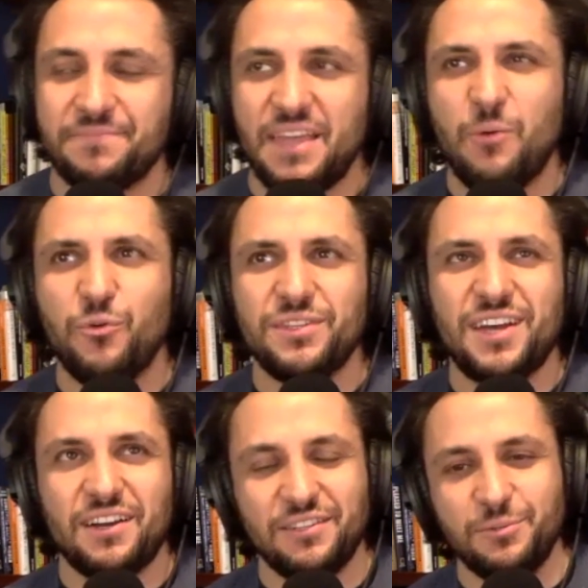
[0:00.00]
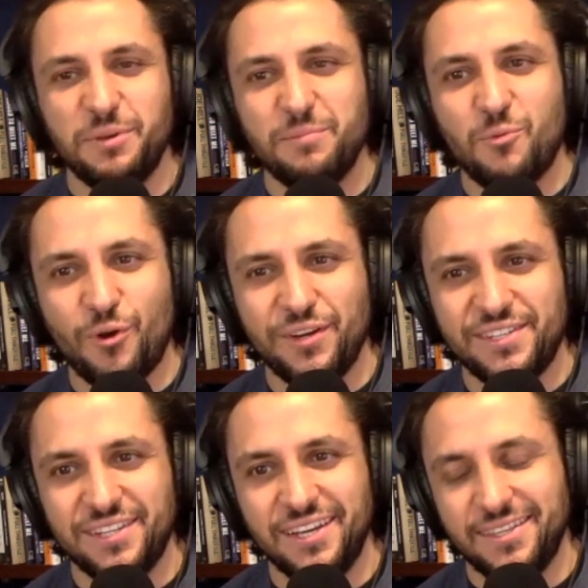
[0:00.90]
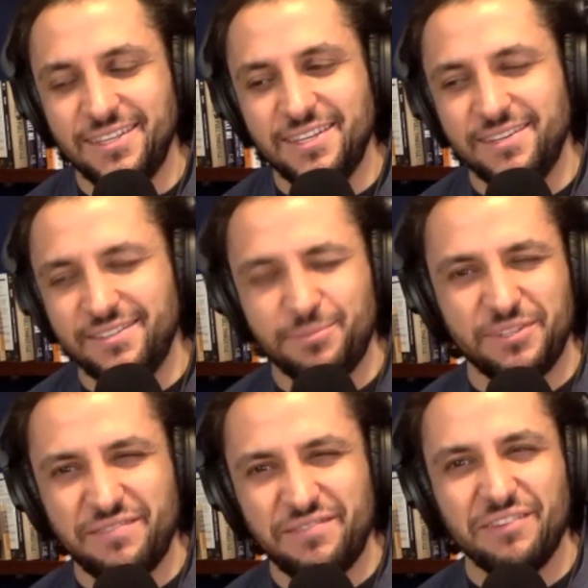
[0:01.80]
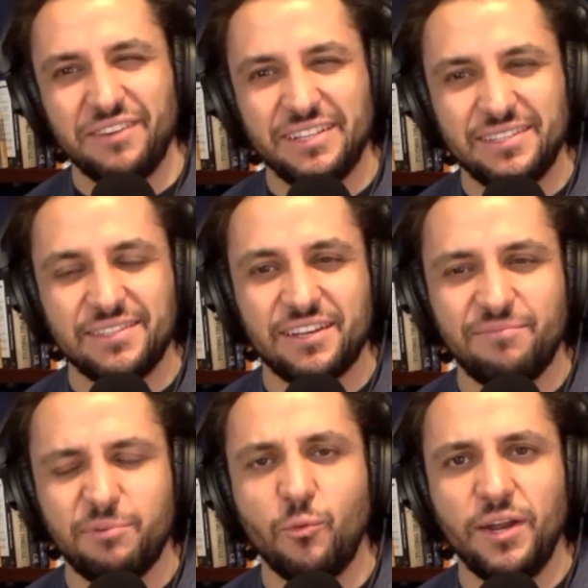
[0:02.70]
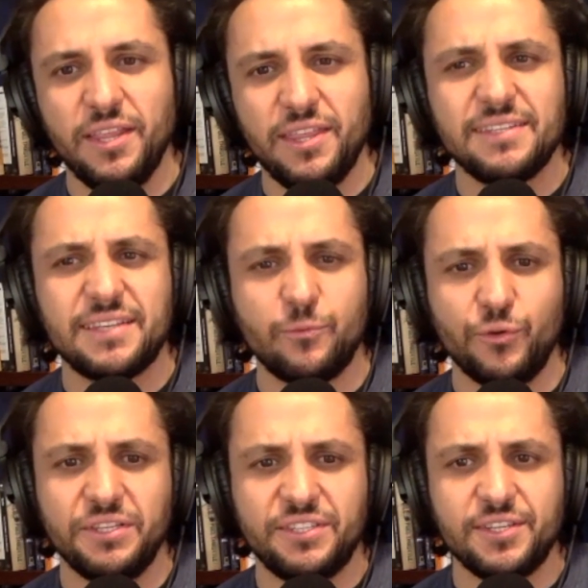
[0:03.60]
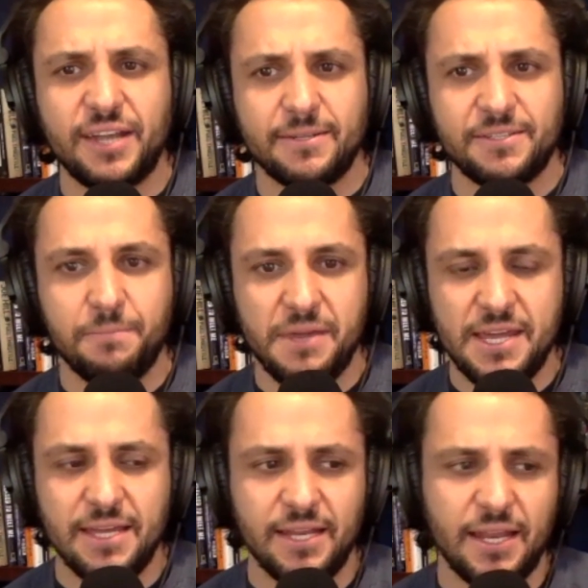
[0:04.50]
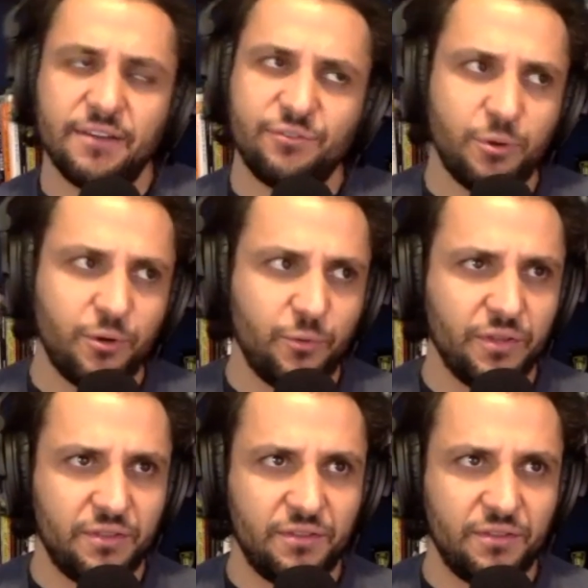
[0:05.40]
we'll talk a little bit more into like the specific events and stuff, but one of the things that really stood out to me, and I spoke with